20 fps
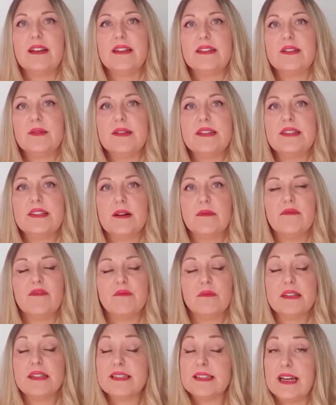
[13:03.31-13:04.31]
So it's done
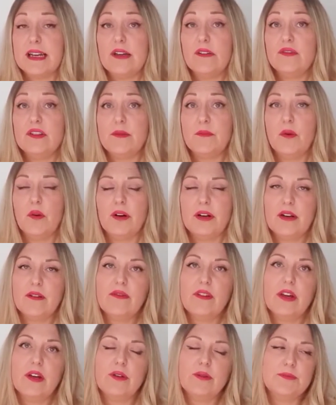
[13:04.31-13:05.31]
from a safety point of
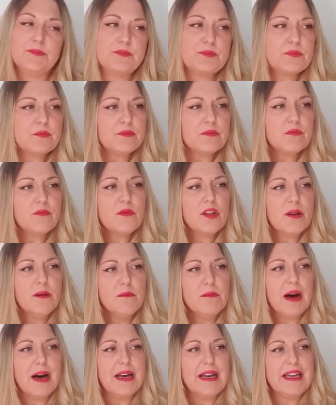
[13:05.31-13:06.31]
view,
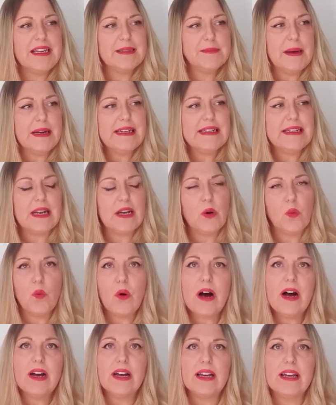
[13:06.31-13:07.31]
but he's made it in a
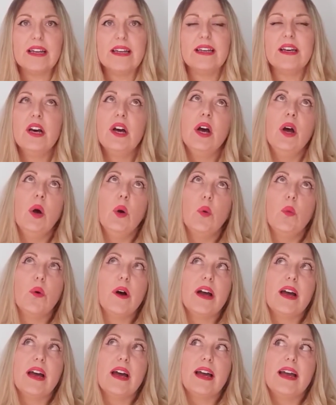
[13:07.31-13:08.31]
way
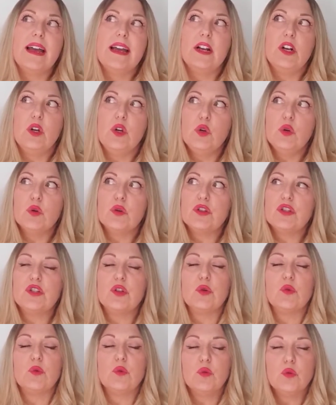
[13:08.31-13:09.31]
where it looks
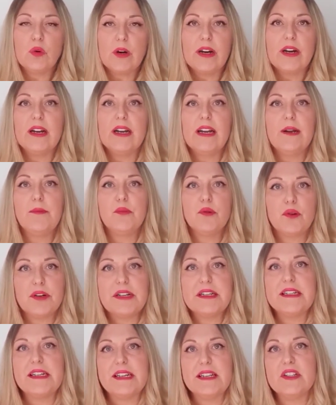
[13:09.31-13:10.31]
really
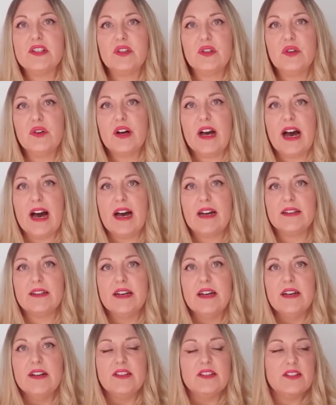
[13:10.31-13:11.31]
pretty to look at.
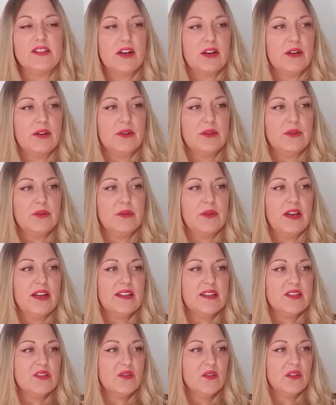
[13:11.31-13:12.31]
So
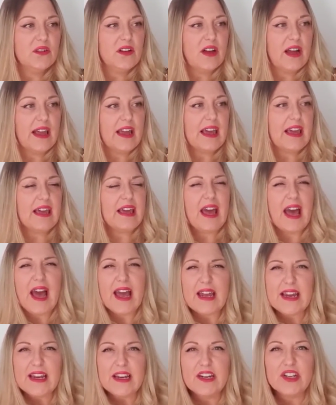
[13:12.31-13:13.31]
it's not like
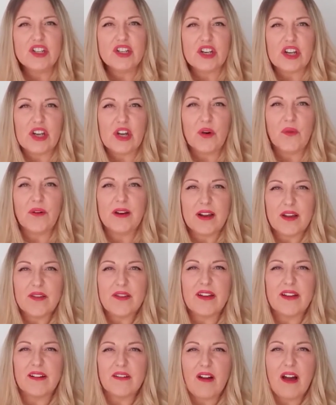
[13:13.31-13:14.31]
cagey or
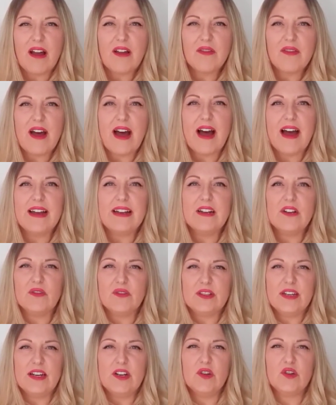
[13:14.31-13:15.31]
anything like that. It
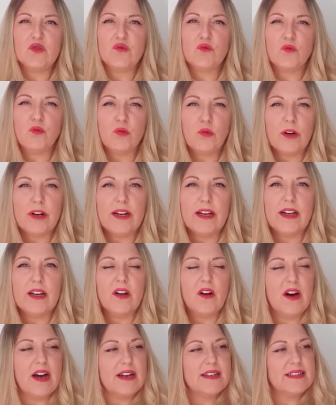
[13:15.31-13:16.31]
looks really
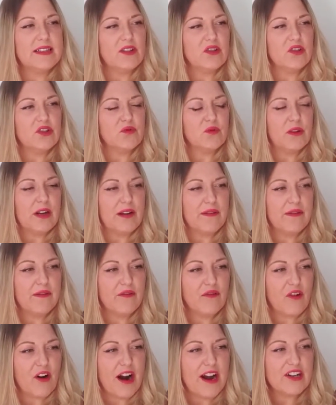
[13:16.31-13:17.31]
nice, it looks really
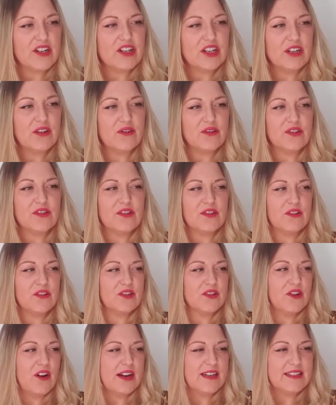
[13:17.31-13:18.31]
fresh, it looks
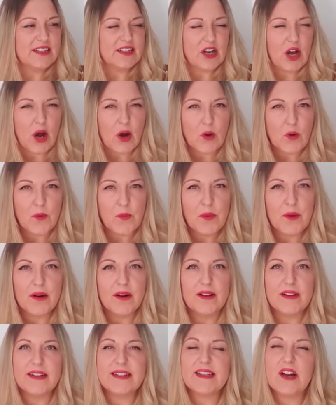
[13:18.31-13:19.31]
nice and
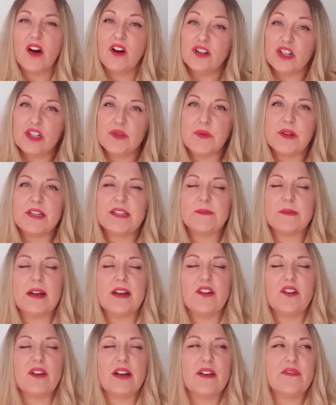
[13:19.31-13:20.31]
open. It's hard to
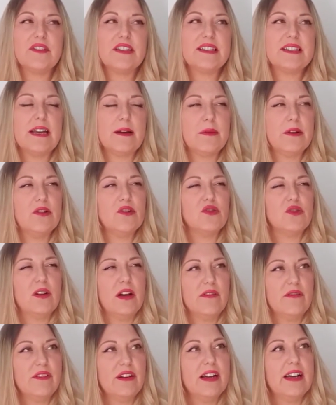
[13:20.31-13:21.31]
explain, you'll have to see it, but it looks
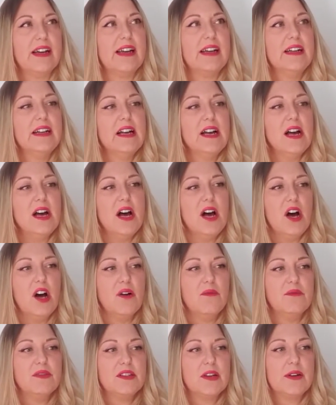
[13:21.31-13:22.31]
lovely.
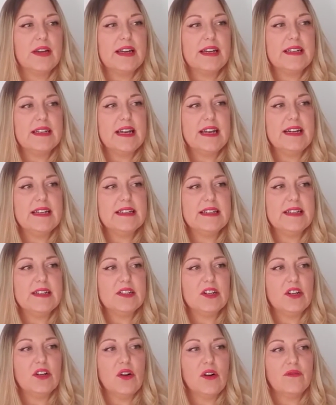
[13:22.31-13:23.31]
So he did
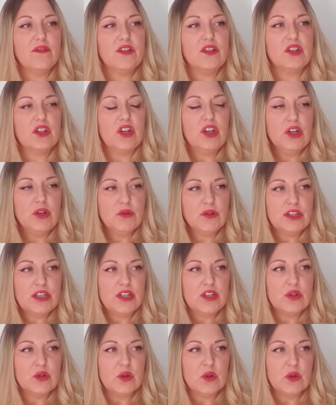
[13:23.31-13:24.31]
a lot of the security
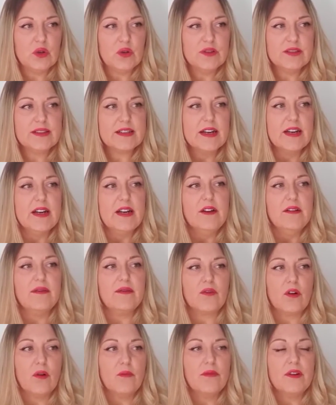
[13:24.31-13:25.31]
doors
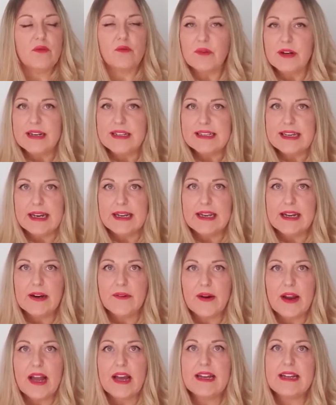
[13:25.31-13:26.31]
from the retail
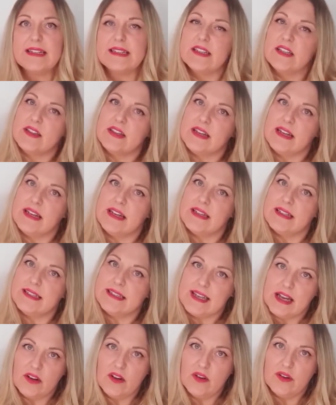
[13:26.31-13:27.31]
area into the
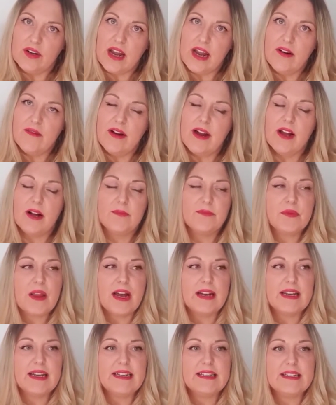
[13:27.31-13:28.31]
salon area,
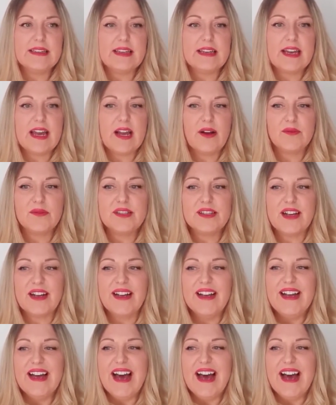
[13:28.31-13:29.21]
and he did the counter.